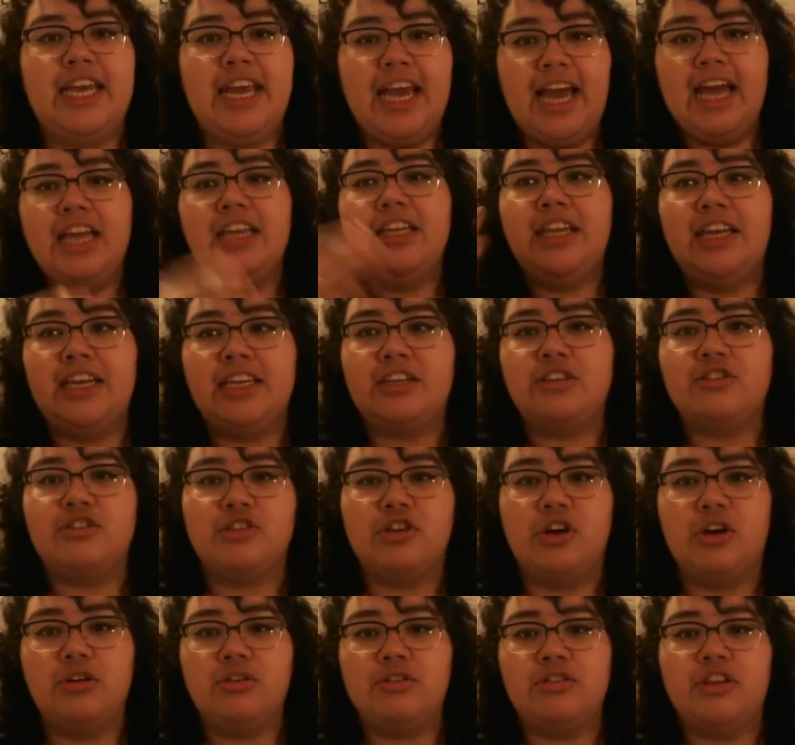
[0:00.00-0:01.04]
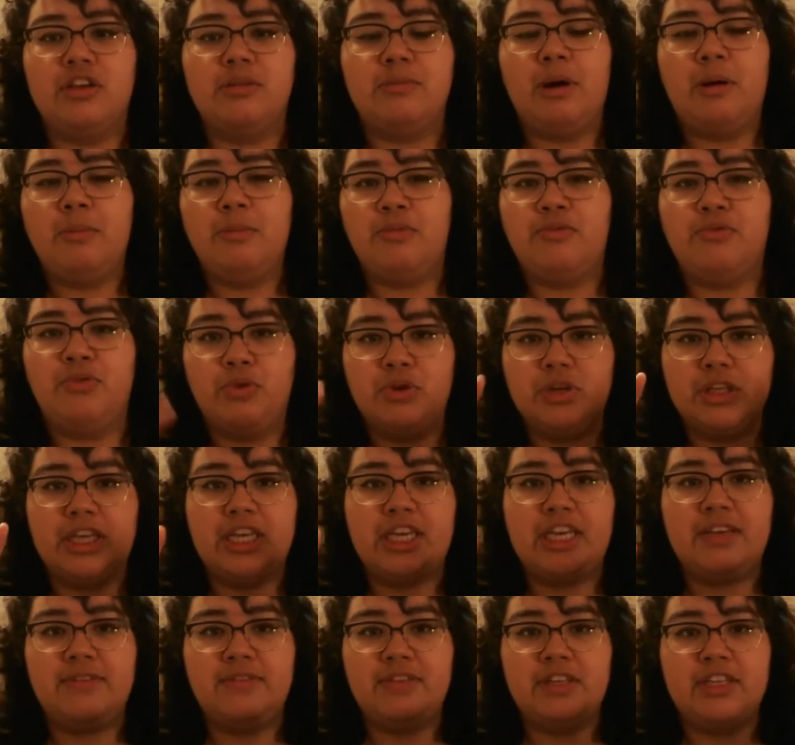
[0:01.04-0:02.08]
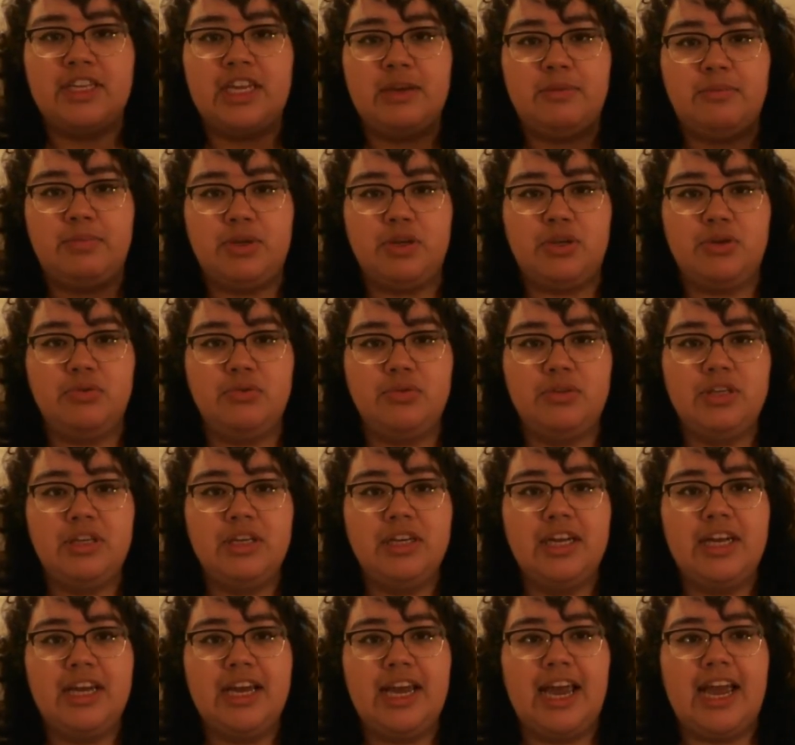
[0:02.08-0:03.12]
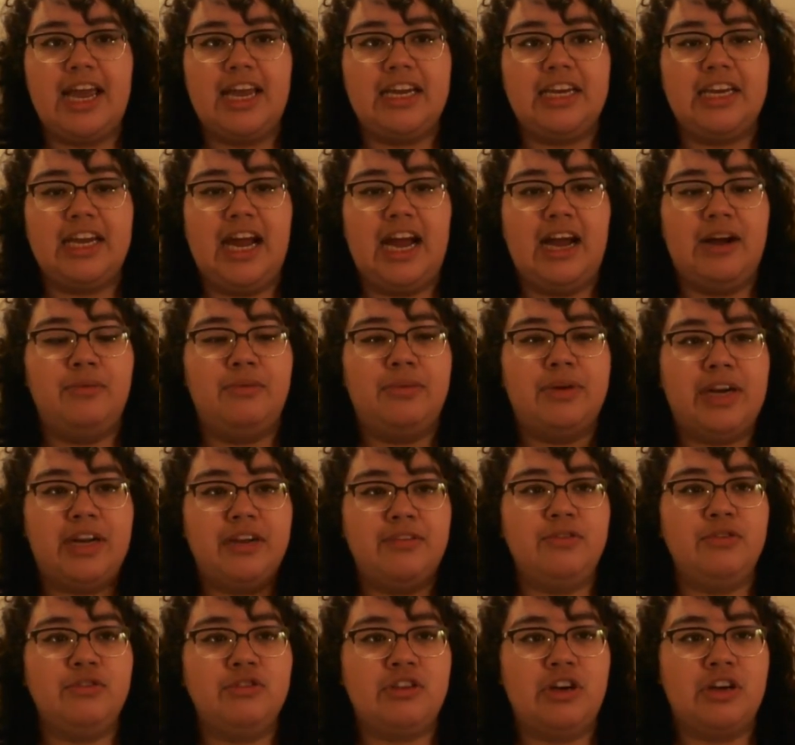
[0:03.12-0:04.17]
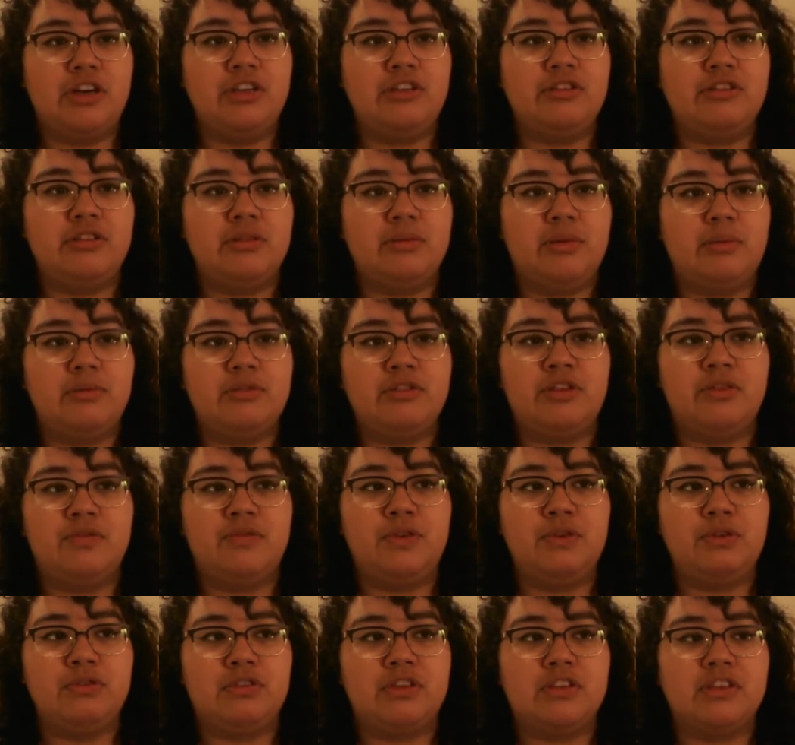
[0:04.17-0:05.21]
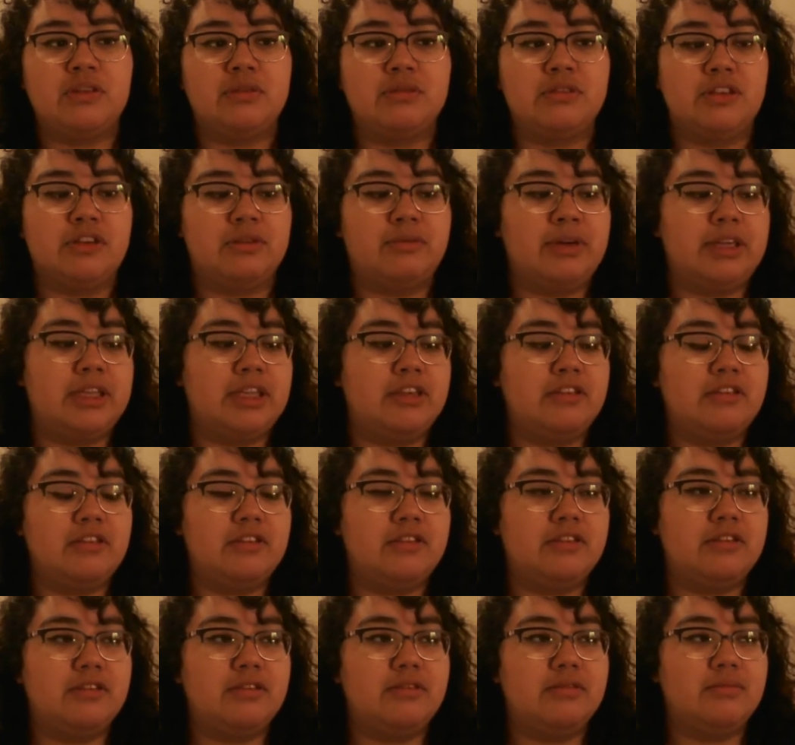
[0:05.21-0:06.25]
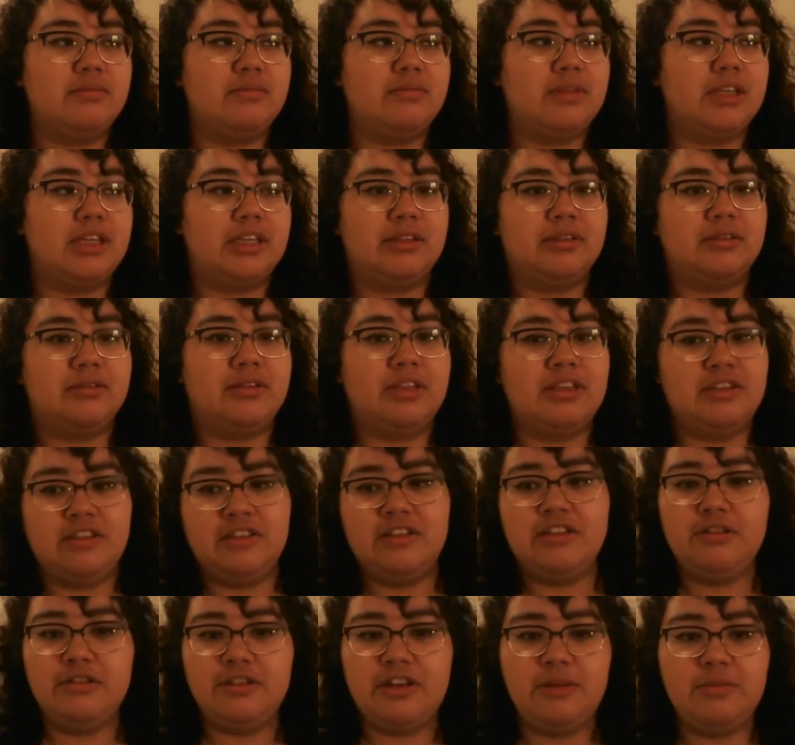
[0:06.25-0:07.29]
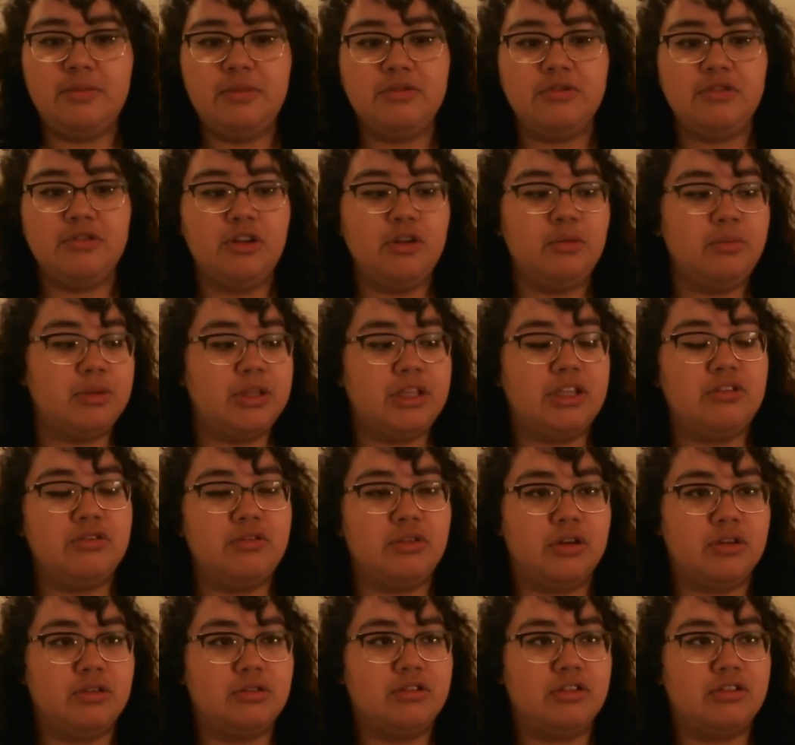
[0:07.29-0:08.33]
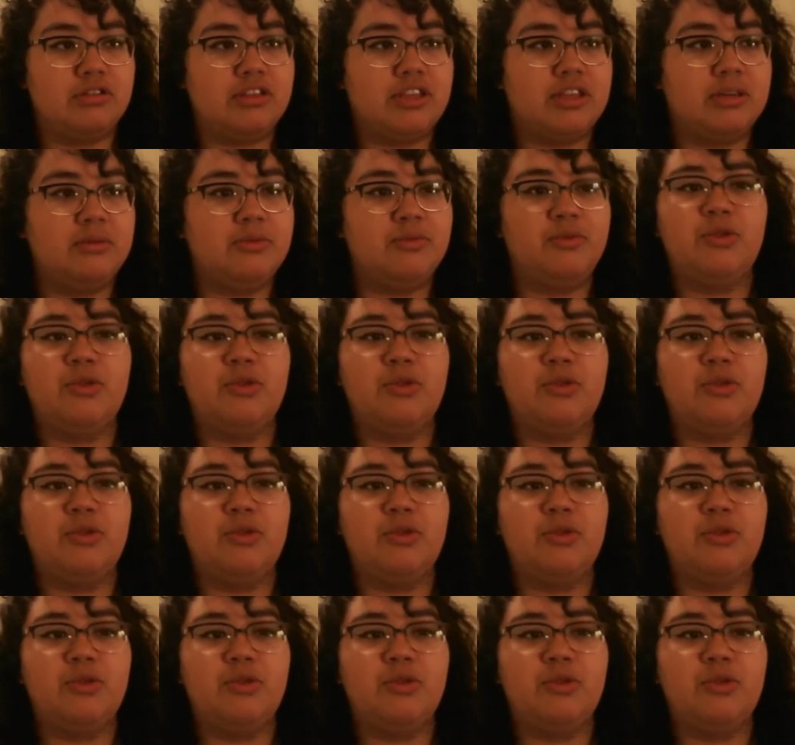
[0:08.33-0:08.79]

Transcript: They had like songs come out before they even debuted. And when I first got into them, I was confused because I was like, wait, this is like, this is their debut song, but these are other songs that came